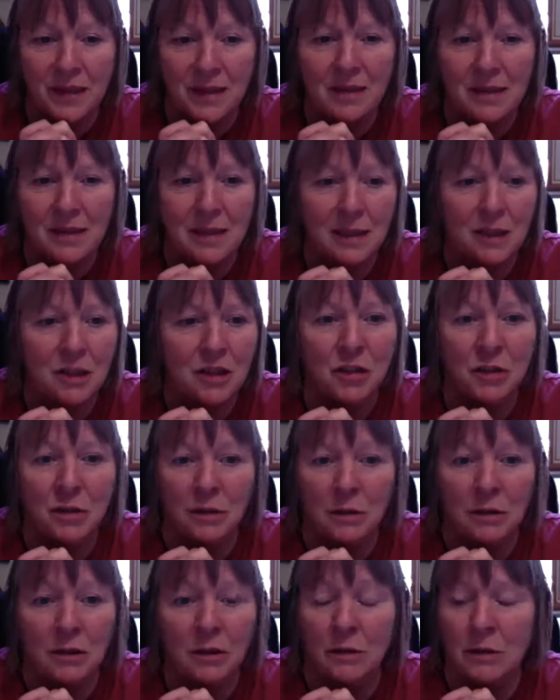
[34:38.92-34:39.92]
says
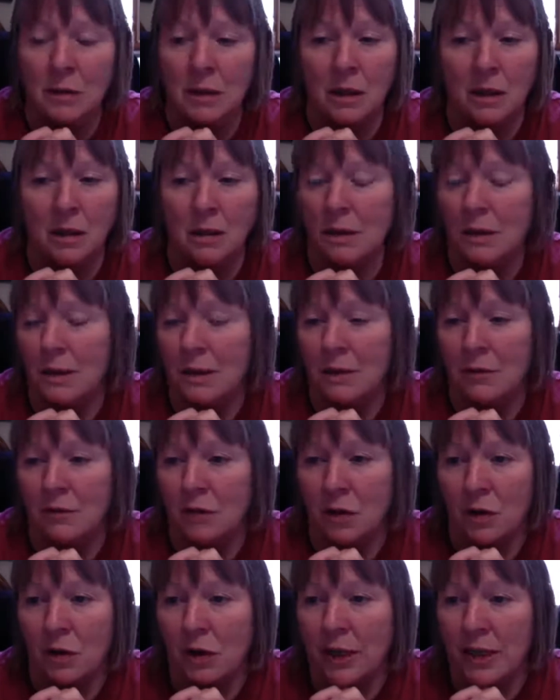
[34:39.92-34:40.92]
you've not
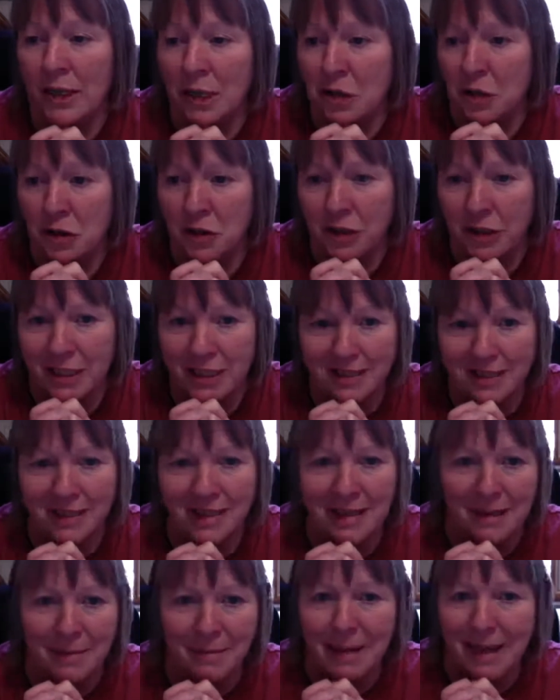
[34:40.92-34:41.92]
got any choice
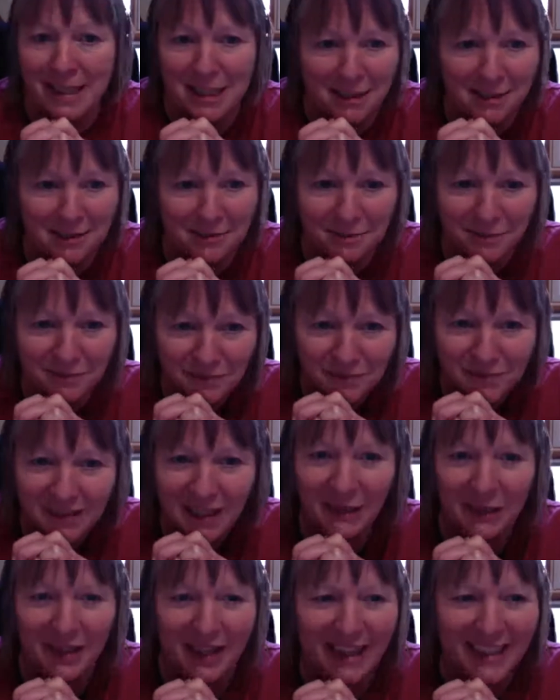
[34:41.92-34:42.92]
in the matter,
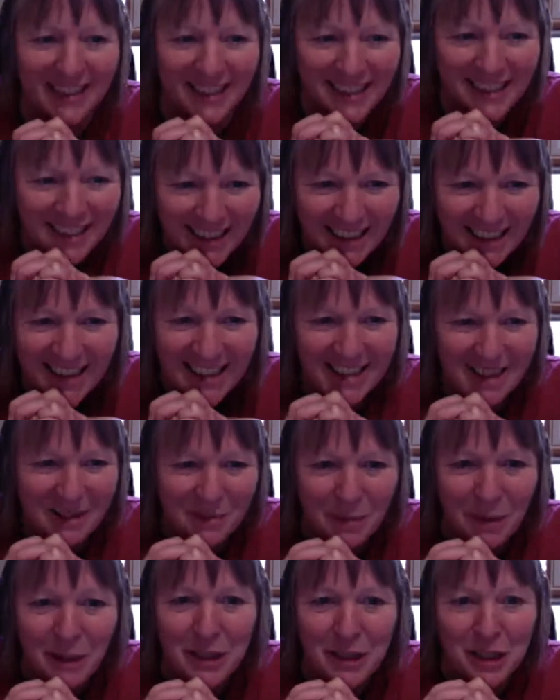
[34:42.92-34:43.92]
okay,
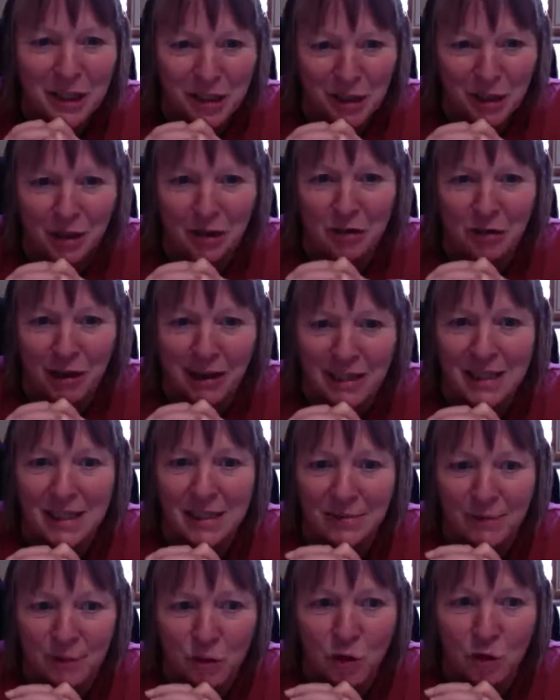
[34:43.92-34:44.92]
but to
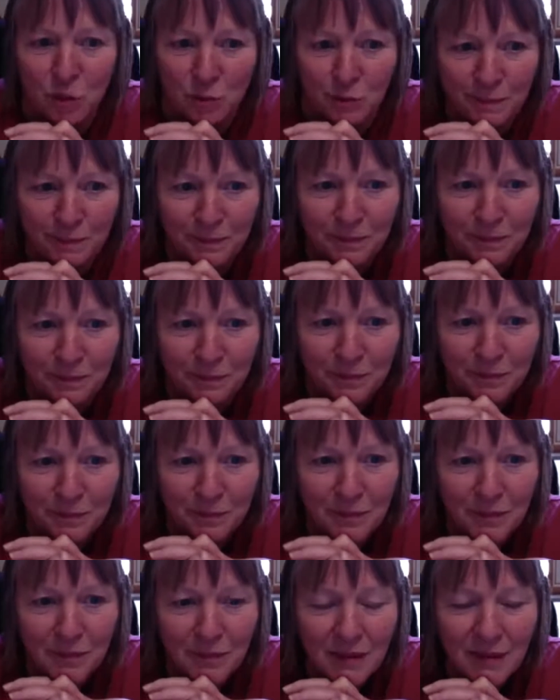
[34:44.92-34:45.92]
transform.
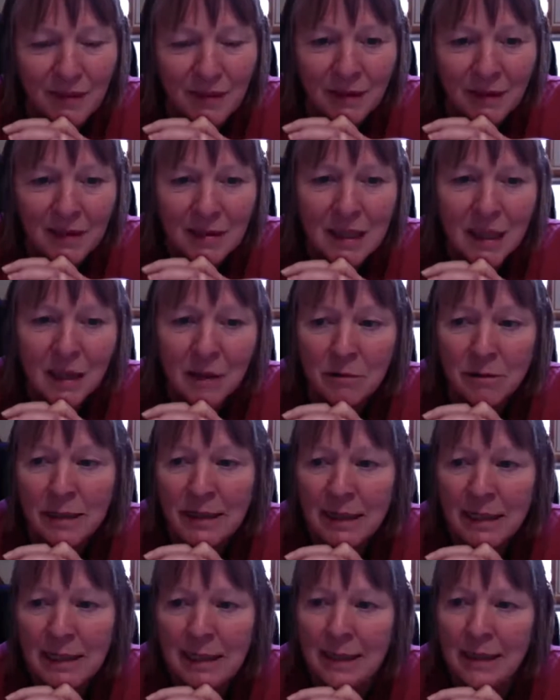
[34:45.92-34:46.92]
So
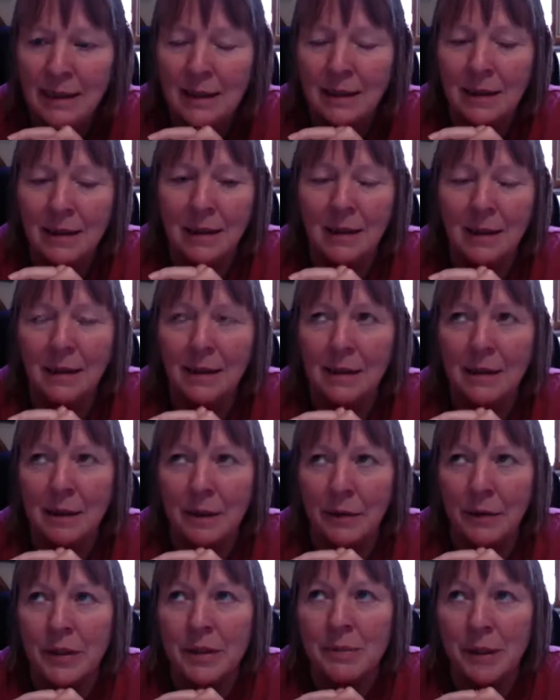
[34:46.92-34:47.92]
really,
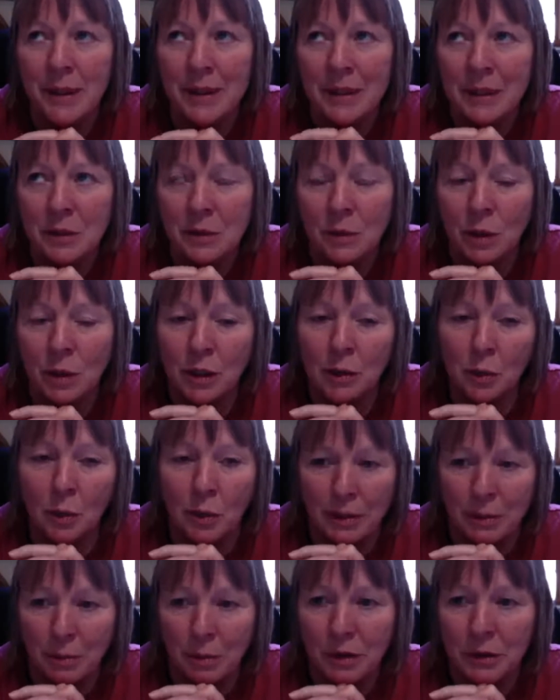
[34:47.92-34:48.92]
it's best to work
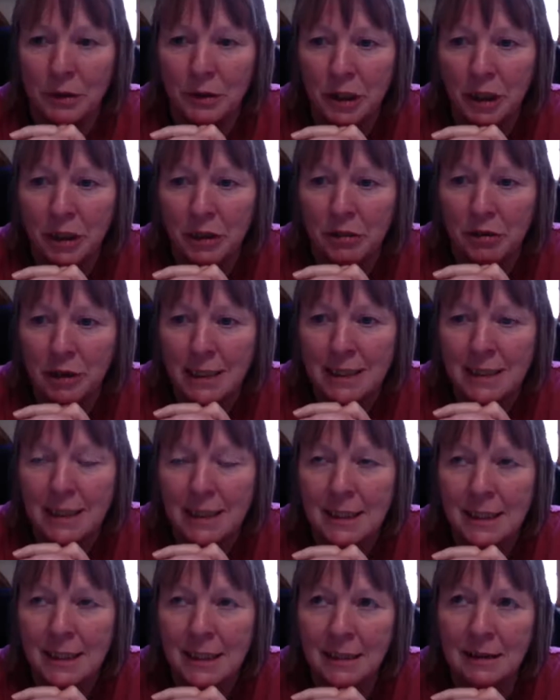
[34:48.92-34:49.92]
with Pluto
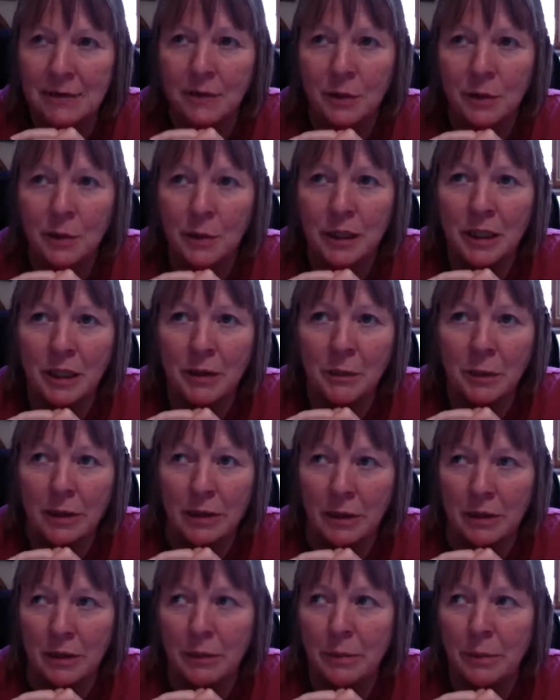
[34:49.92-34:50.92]
transits, and if you're working with
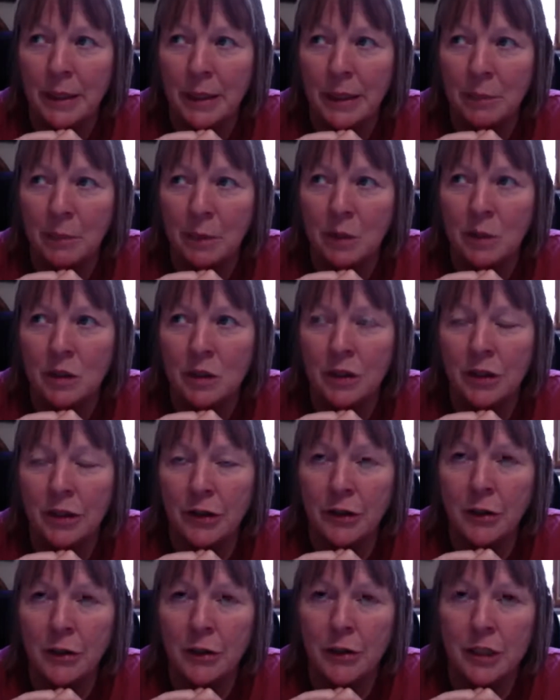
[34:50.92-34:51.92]
other people,
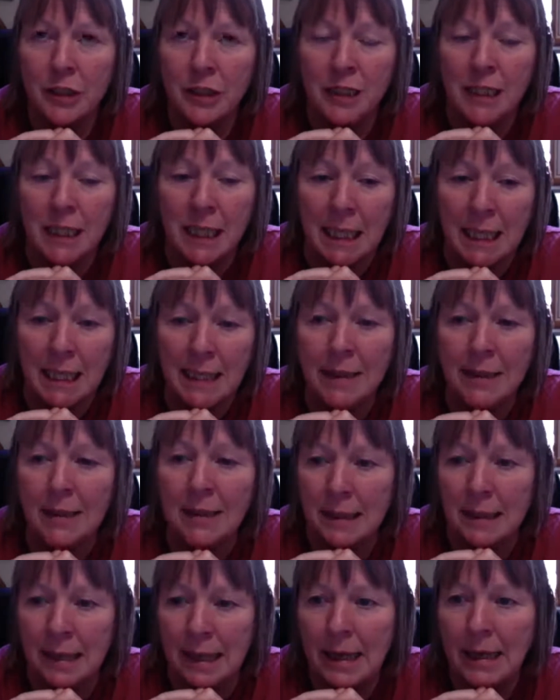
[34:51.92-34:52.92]
to
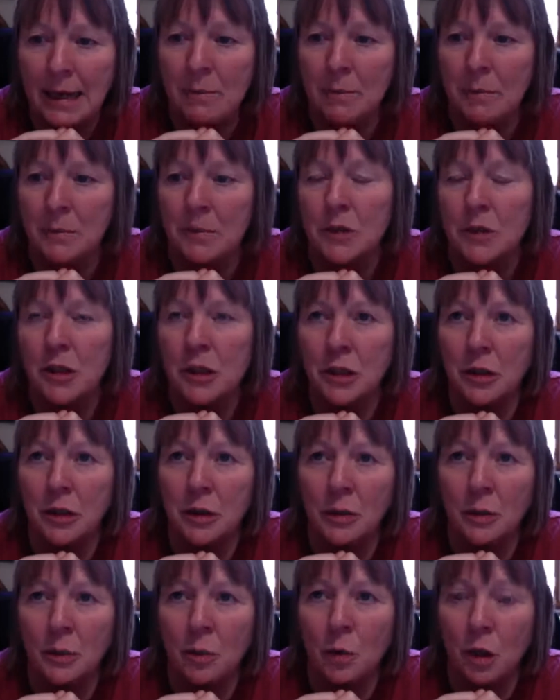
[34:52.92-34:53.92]
guide them
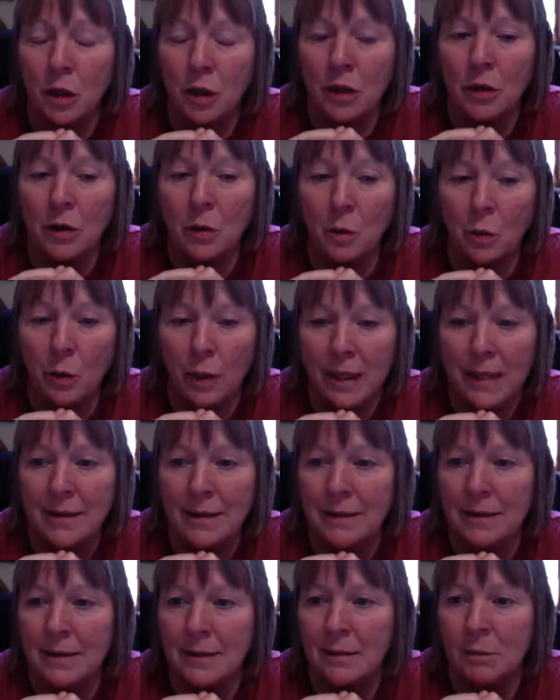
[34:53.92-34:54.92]
to work with
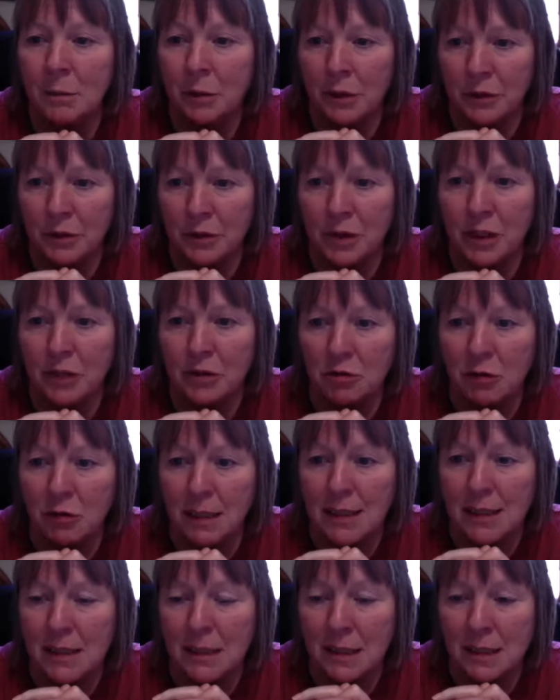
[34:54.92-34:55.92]
Pluto
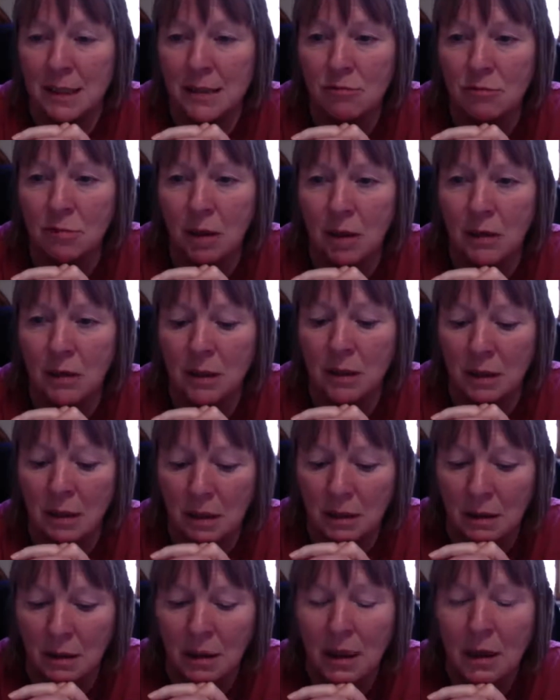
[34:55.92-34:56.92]
transits rather
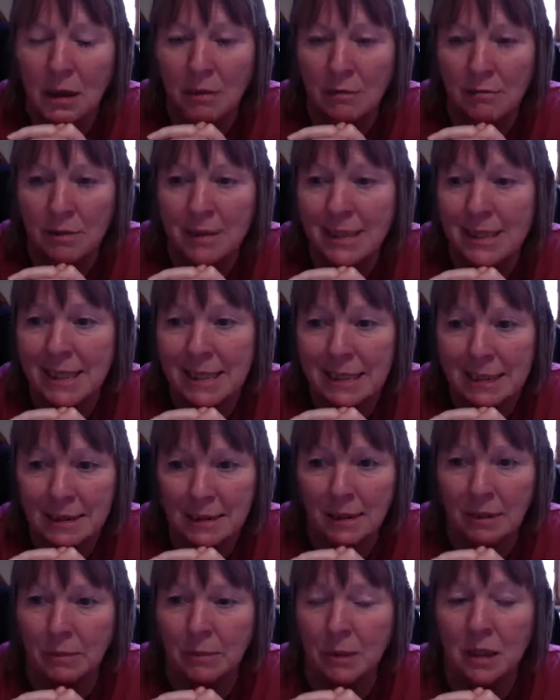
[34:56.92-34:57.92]
than resist
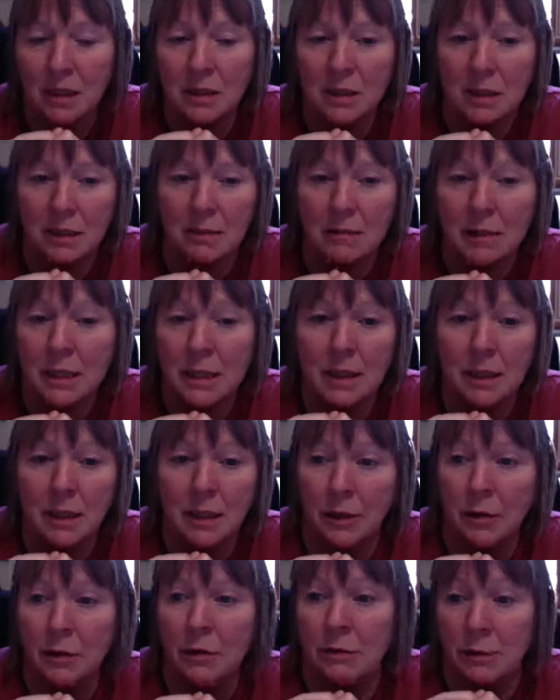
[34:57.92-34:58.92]
them, because there is
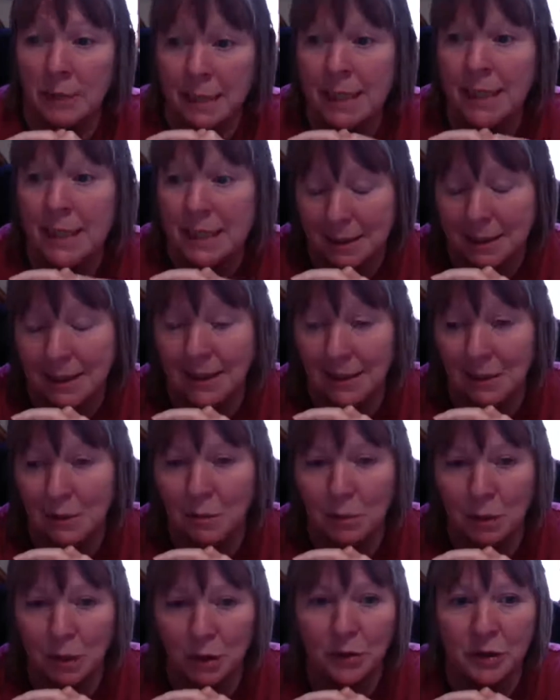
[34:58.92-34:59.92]
no resisting
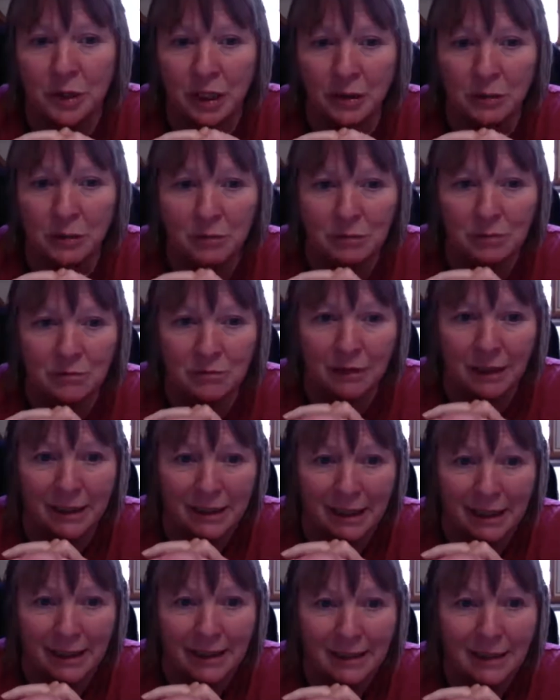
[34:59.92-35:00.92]
Pluto,
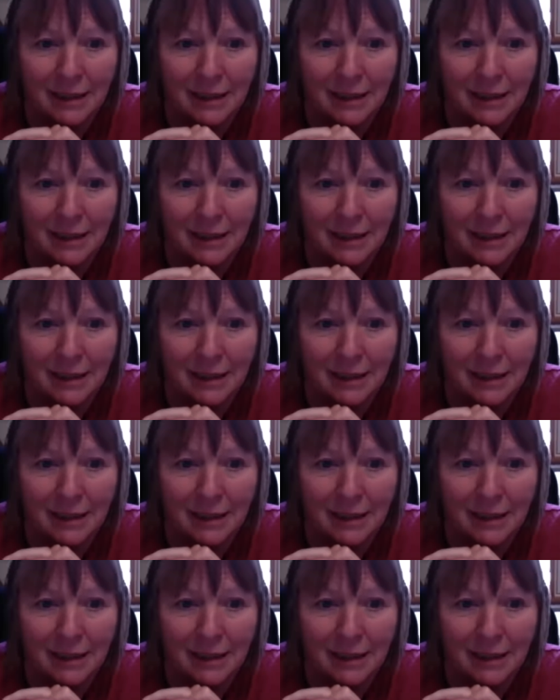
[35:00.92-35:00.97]
really.